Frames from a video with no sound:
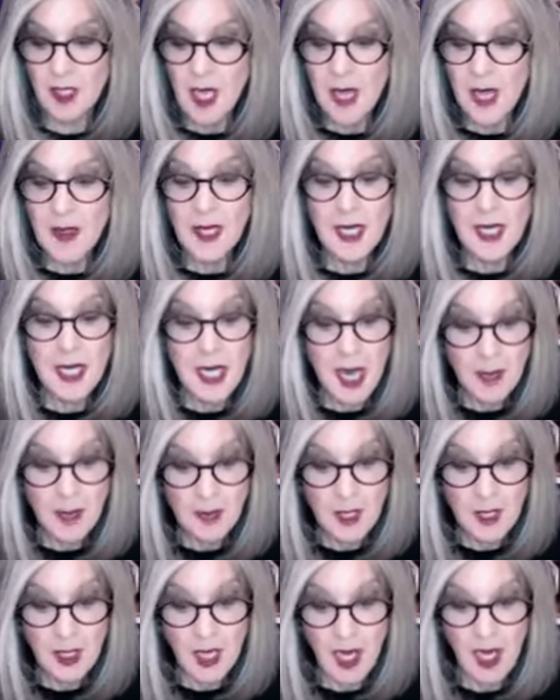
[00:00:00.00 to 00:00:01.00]
the
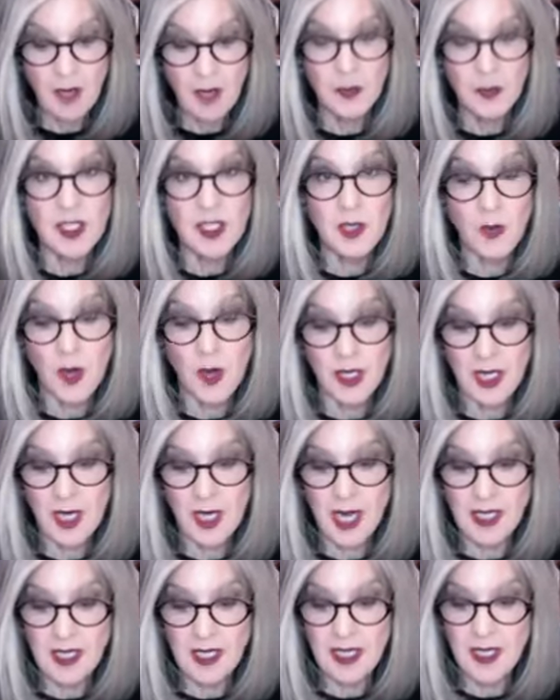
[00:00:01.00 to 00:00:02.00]
Nebula, which he won in
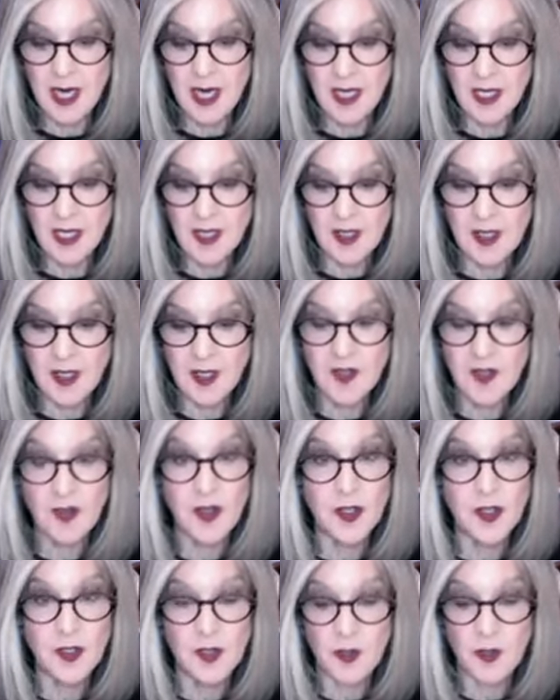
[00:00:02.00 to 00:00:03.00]
1996 for
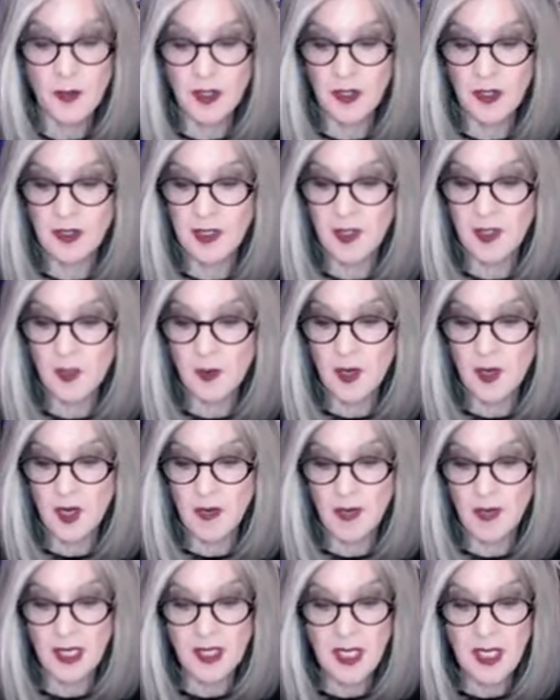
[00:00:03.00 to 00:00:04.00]
The Terminal
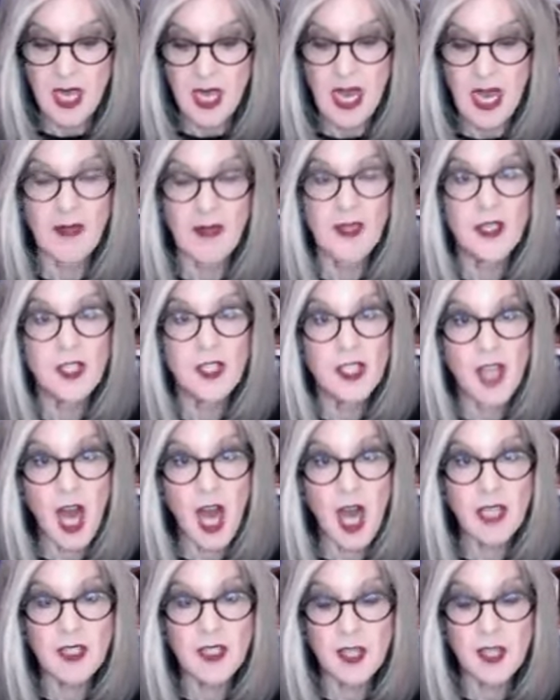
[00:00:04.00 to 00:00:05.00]
Experiment, and the
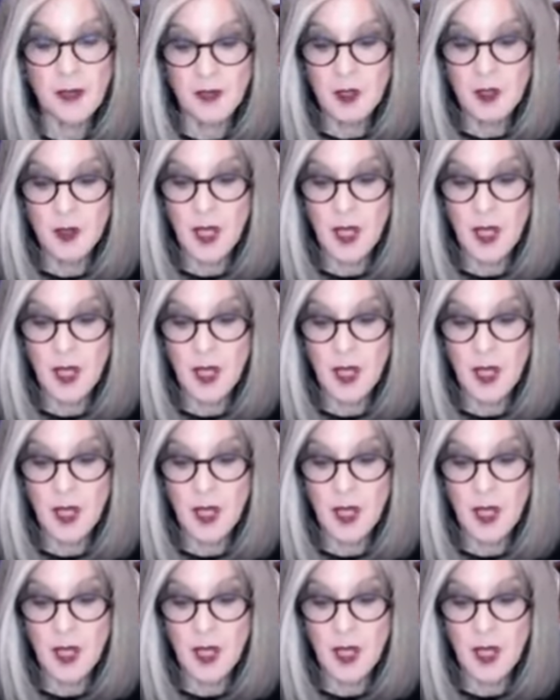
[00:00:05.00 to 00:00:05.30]
John W.